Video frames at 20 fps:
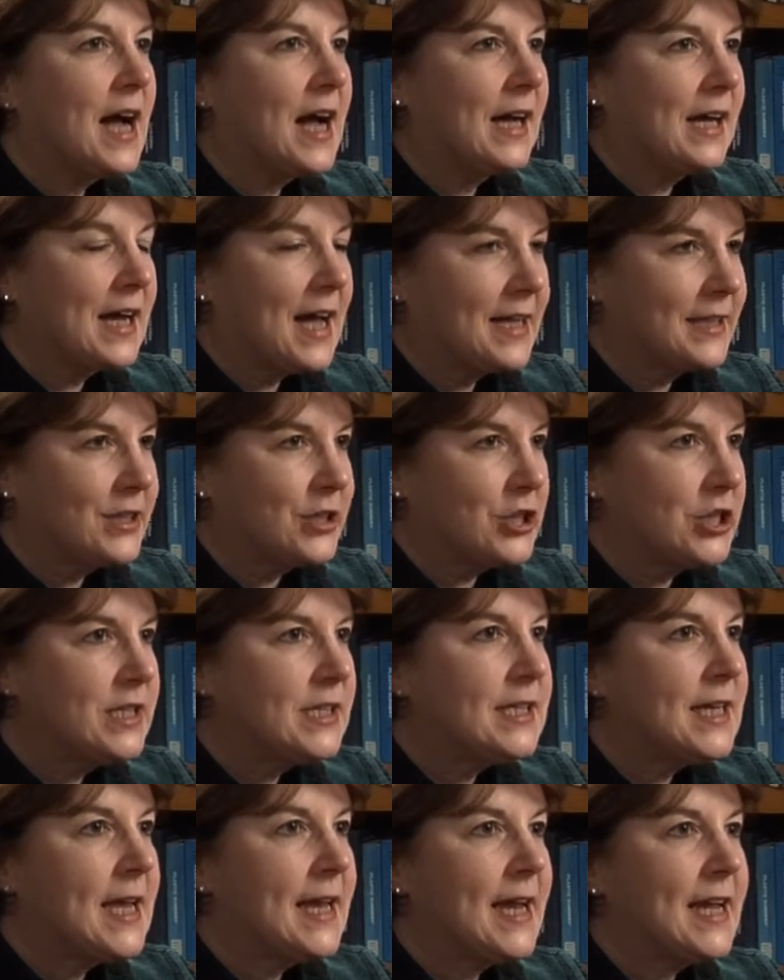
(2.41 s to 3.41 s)

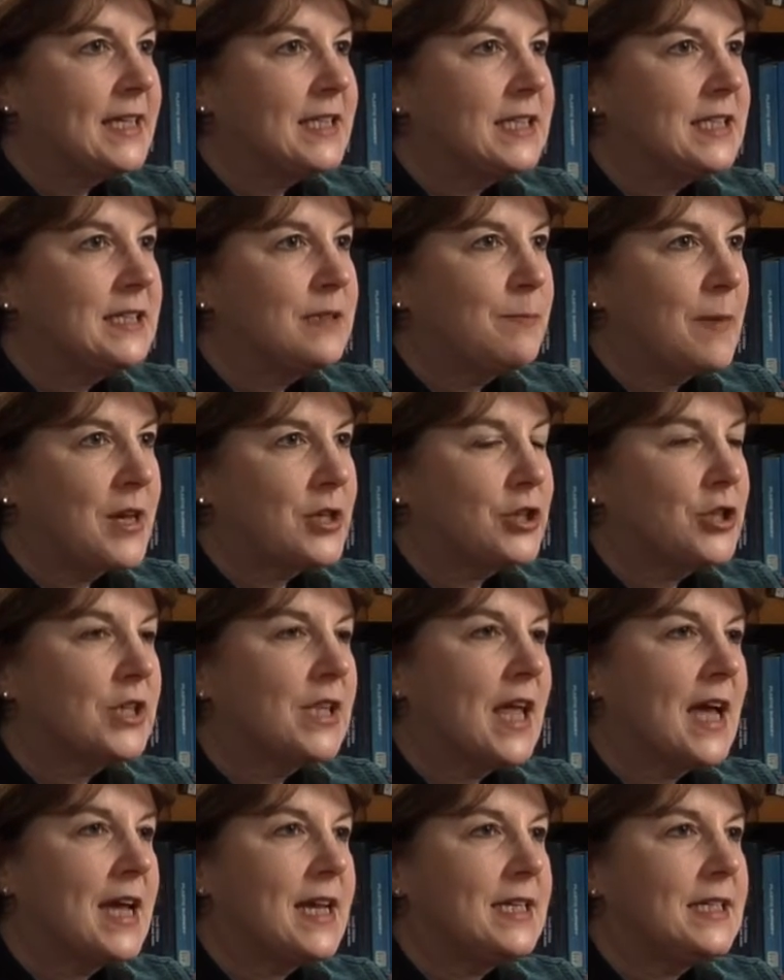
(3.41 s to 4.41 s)
oncologist and I
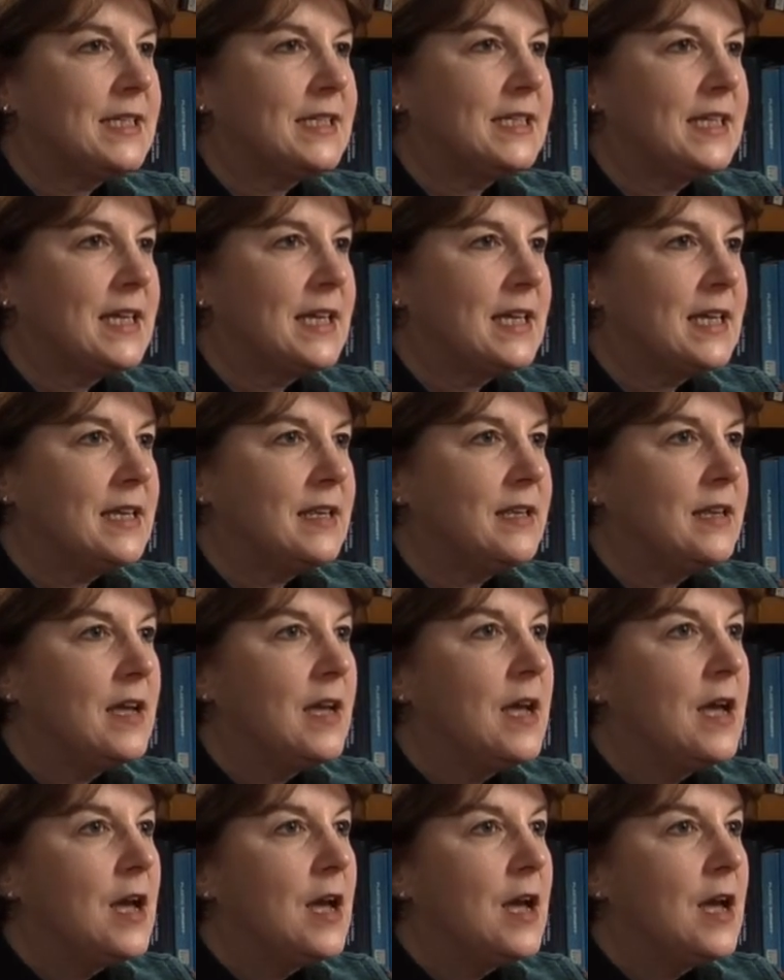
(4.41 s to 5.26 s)
specialize in